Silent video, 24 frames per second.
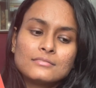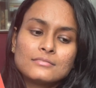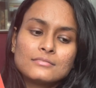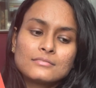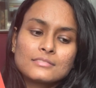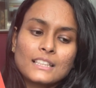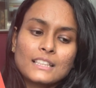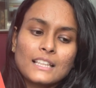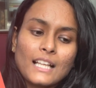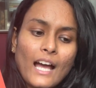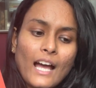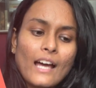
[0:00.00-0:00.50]

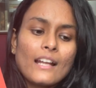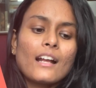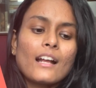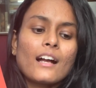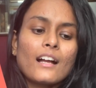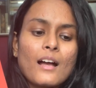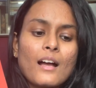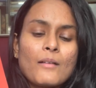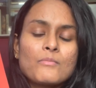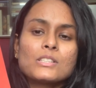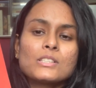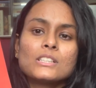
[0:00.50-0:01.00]
Clara
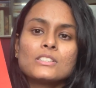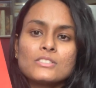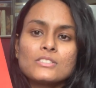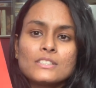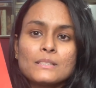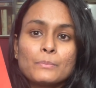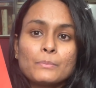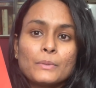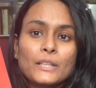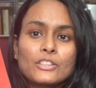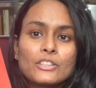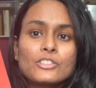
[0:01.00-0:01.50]
comes into
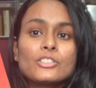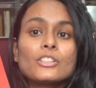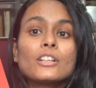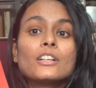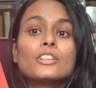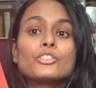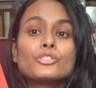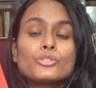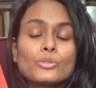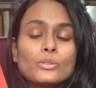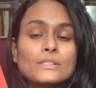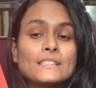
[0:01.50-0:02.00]
the picture,
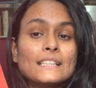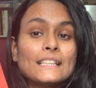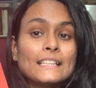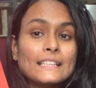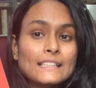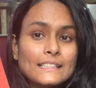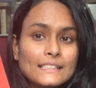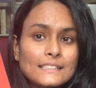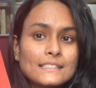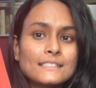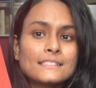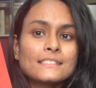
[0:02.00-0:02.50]

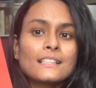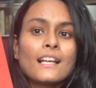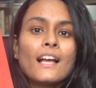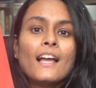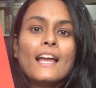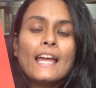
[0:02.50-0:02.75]
Josie is